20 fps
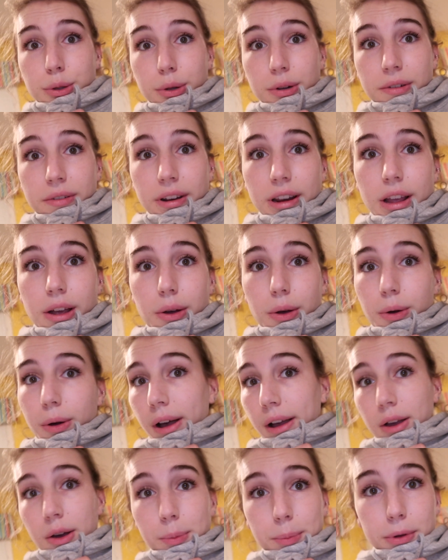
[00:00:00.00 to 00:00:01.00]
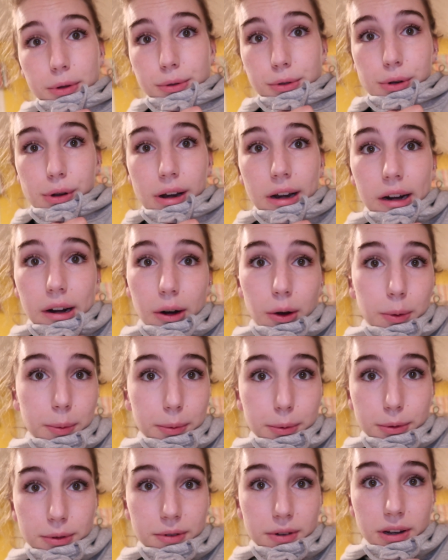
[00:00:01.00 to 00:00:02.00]
sort of video. I hope you enjoyed it. hope
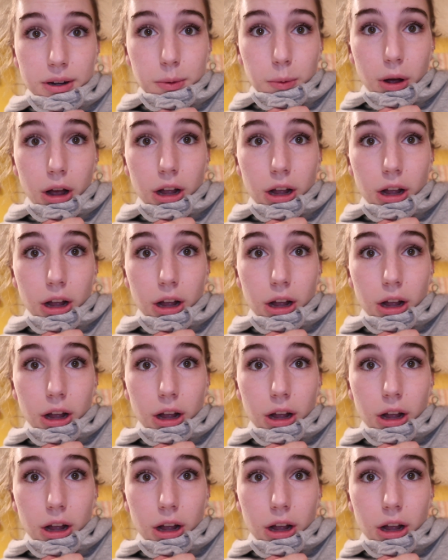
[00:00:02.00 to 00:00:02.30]
it was fun to